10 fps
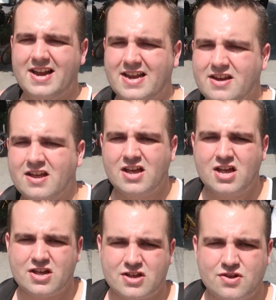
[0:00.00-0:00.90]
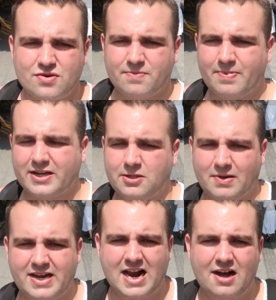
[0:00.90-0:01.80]
And then you'll
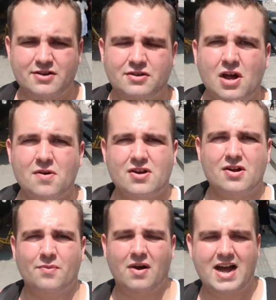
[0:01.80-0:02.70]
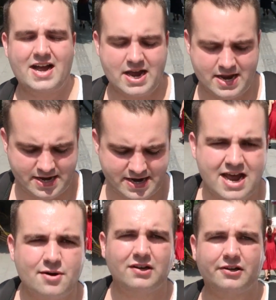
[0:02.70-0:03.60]
explain how you don't know why, and then
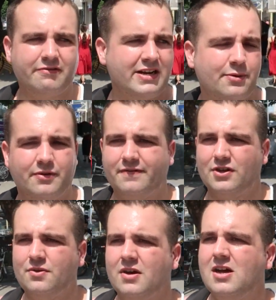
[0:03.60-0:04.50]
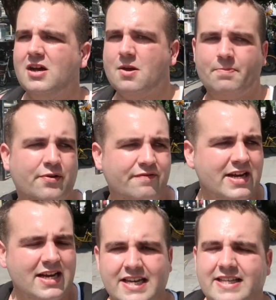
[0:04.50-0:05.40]
they will agree with you, but
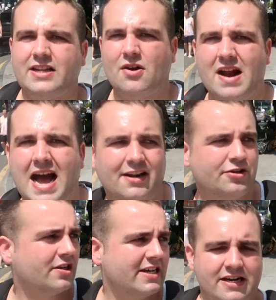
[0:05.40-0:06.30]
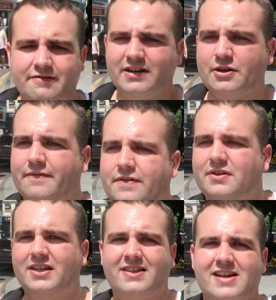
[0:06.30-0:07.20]
really they don't actually agree with you.
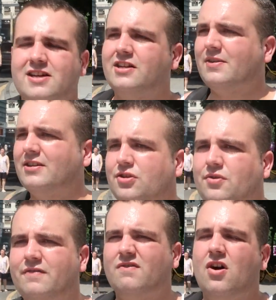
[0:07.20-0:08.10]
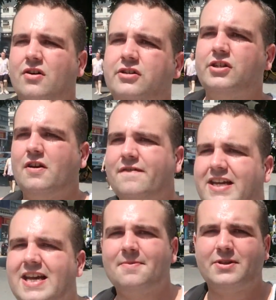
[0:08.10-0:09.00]
They think you're doing something wrong. So if you
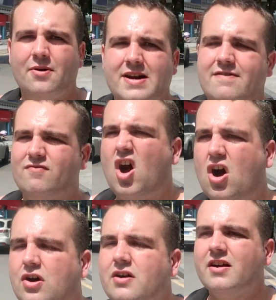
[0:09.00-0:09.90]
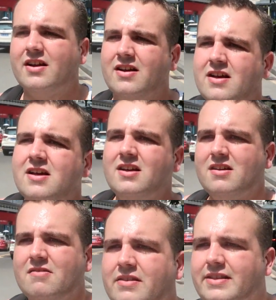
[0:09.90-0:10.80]
keep doing it wrong,
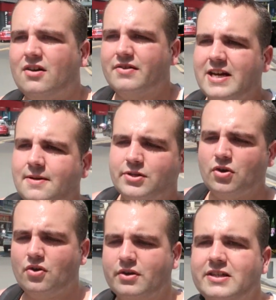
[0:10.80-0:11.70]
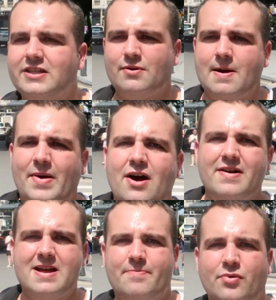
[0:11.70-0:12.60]
they'll keep talking to you
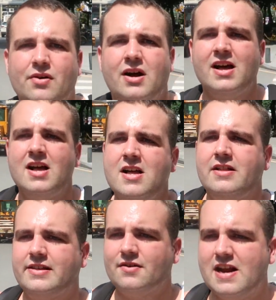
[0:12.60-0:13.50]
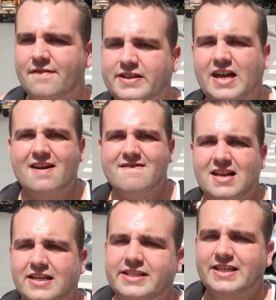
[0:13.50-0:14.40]
about it, but they'll never
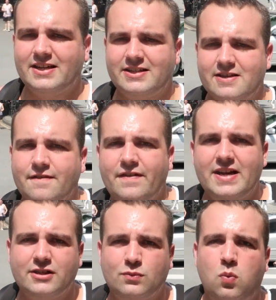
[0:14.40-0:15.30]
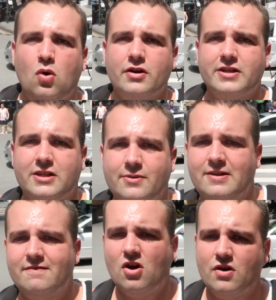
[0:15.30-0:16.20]
directly say to your face what you're
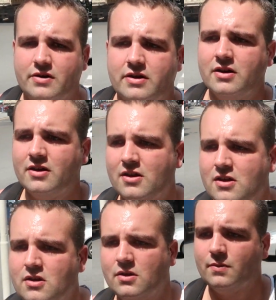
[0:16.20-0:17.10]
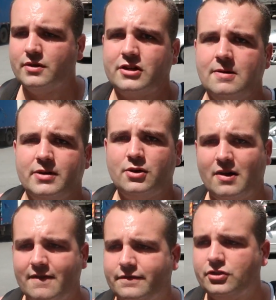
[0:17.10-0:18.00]
doing wrong, which can be
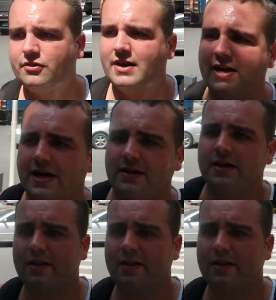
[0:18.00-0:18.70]
quite frustrating.